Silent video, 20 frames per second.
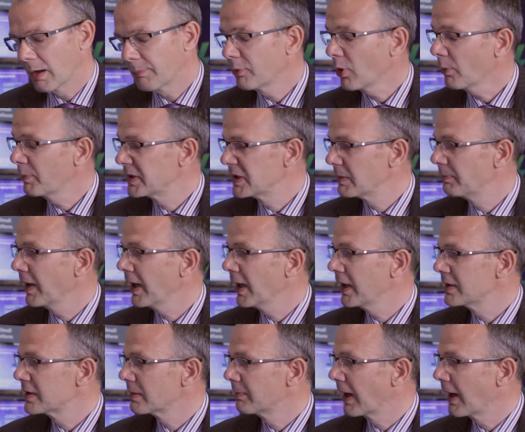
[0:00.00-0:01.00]
proper
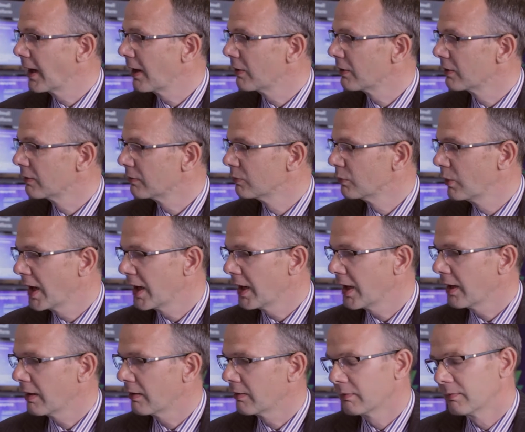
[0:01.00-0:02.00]
debate about
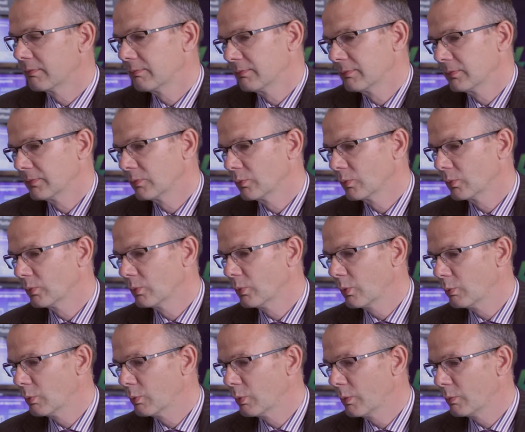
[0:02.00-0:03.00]
where
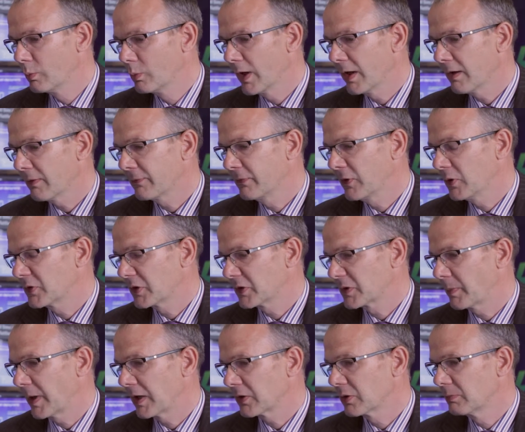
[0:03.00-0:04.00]
future
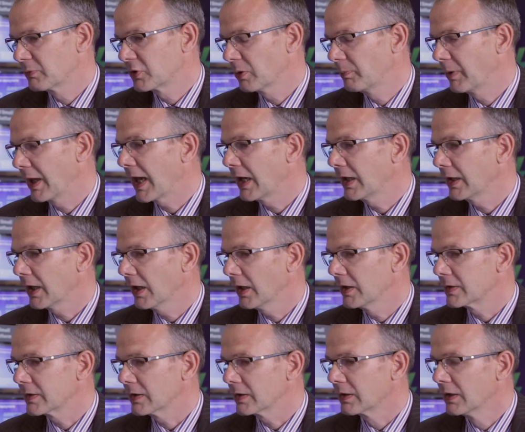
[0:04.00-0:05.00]
spectrum should be
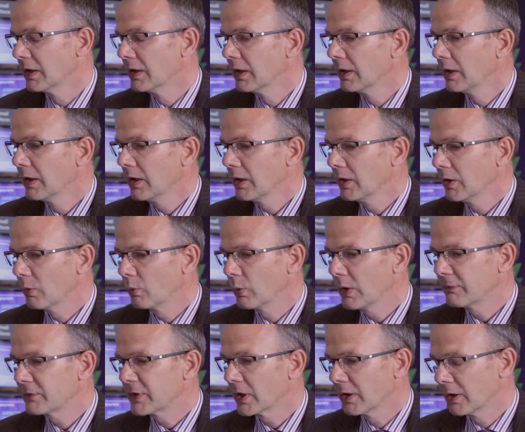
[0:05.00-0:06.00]
allocated.
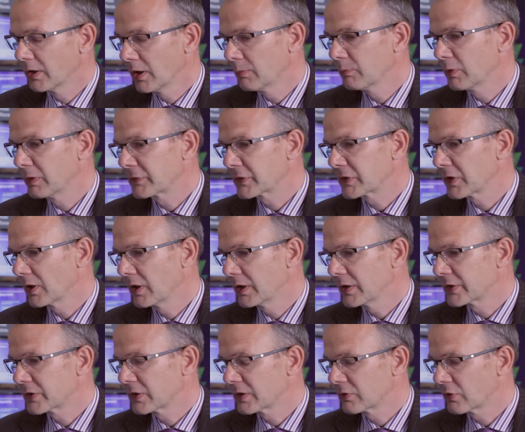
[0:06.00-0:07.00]
We've done a number of
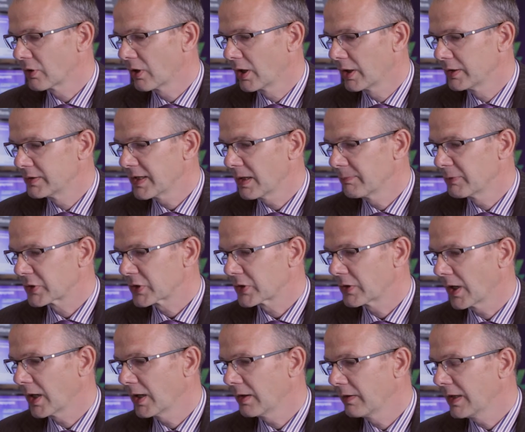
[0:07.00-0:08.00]
studies to try and
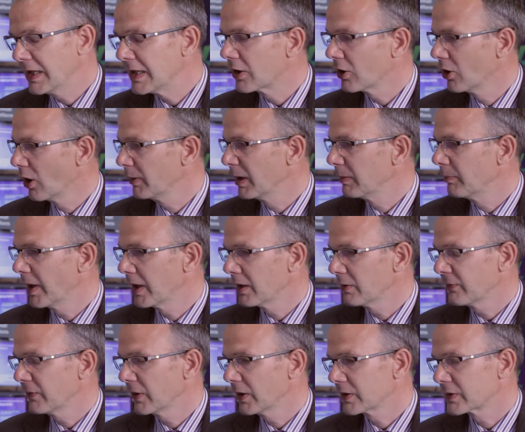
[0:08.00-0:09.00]
demonstrate the economic
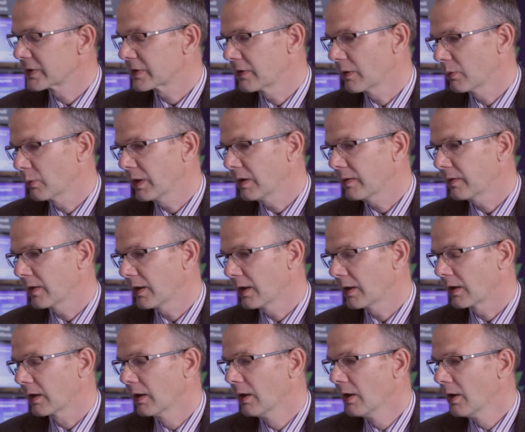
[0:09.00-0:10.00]
benefits that we
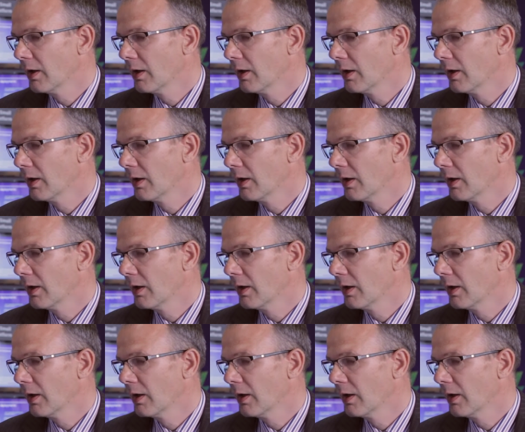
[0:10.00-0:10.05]
think